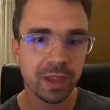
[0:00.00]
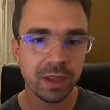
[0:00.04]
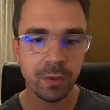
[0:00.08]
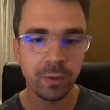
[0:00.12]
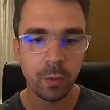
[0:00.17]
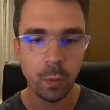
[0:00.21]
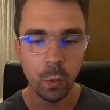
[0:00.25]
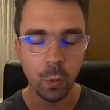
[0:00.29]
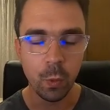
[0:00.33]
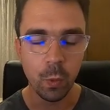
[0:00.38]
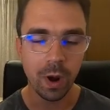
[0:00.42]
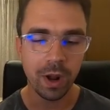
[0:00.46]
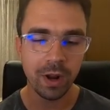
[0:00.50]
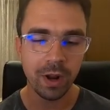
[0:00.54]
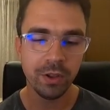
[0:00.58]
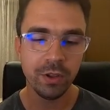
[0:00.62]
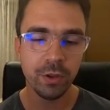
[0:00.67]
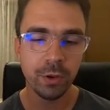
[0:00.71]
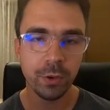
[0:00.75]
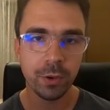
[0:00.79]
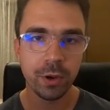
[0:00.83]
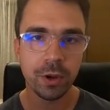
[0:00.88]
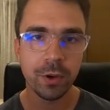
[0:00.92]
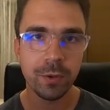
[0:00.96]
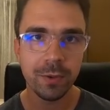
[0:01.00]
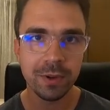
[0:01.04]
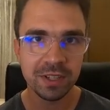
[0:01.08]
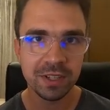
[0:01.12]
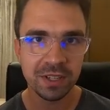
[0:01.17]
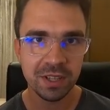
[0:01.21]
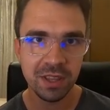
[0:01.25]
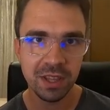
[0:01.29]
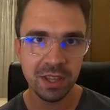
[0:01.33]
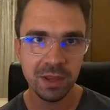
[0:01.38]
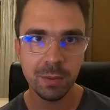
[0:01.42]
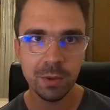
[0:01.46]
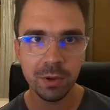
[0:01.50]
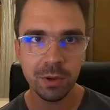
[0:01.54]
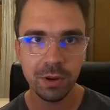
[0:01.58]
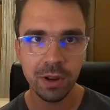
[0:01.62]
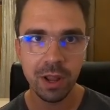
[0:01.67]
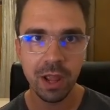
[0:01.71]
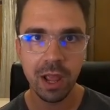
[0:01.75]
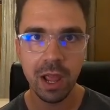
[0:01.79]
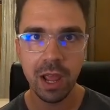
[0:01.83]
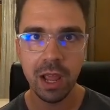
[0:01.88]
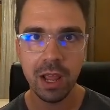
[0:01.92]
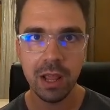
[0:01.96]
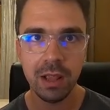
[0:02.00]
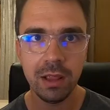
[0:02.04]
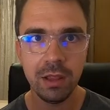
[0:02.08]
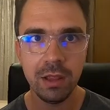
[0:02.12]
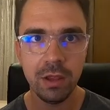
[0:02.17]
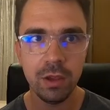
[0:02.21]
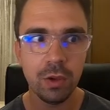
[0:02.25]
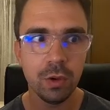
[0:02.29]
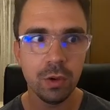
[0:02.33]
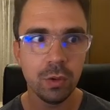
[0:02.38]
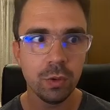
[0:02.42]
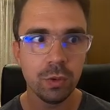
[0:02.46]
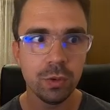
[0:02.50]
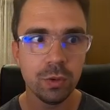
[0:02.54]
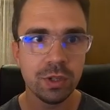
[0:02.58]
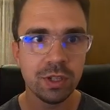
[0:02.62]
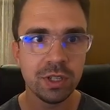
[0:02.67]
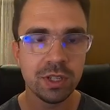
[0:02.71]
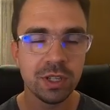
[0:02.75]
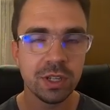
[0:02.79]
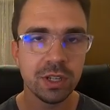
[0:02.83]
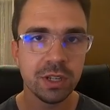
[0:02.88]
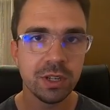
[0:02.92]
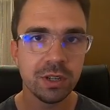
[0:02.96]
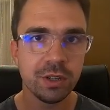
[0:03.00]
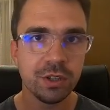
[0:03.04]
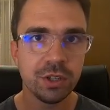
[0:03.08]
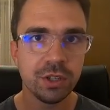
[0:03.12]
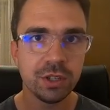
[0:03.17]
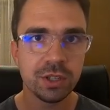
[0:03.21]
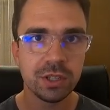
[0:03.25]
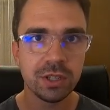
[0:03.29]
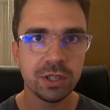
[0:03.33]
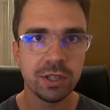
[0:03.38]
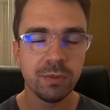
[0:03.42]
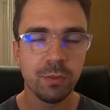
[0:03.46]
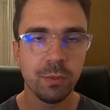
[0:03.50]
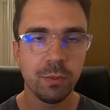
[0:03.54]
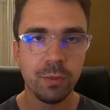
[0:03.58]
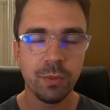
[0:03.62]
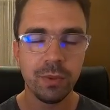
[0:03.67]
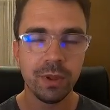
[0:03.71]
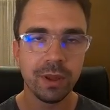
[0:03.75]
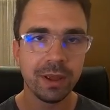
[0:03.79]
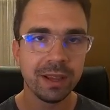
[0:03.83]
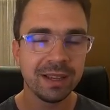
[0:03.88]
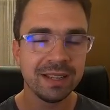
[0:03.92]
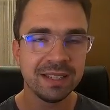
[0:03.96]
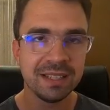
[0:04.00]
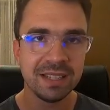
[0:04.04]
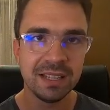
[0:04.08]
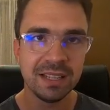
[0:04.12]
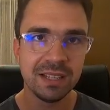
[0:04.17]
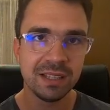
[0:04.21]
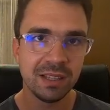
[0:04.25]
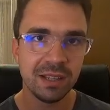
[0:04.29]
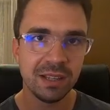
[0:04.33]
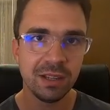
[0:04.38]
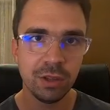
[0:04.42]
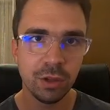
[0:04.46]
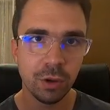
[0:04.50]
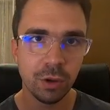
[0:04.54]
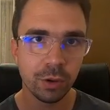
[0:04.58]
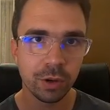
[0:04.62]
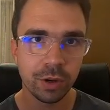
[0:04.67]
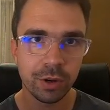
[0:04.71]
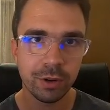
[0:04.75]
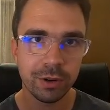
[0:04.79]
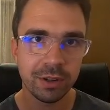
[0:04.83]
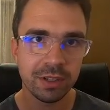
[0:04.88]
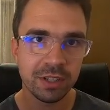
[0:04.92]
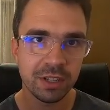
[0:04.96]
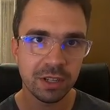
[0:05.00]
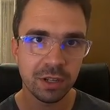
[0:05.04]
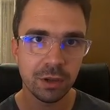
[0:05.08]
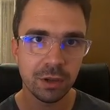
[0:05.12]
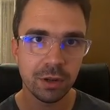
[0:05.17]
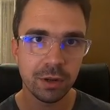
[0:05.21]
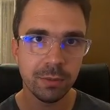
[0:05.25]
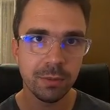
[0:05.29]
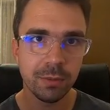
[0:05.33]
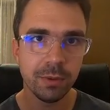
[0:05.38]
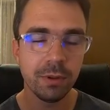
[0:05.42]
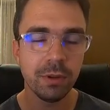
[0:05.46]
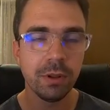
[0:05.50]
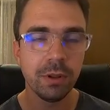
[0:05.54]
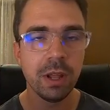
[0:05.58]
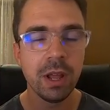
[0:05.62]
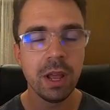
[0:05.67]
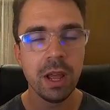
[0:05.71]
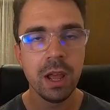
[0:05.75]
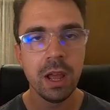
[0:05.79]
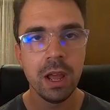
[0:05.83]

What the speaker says: run Docker as a daemon and use just the existing Docker executable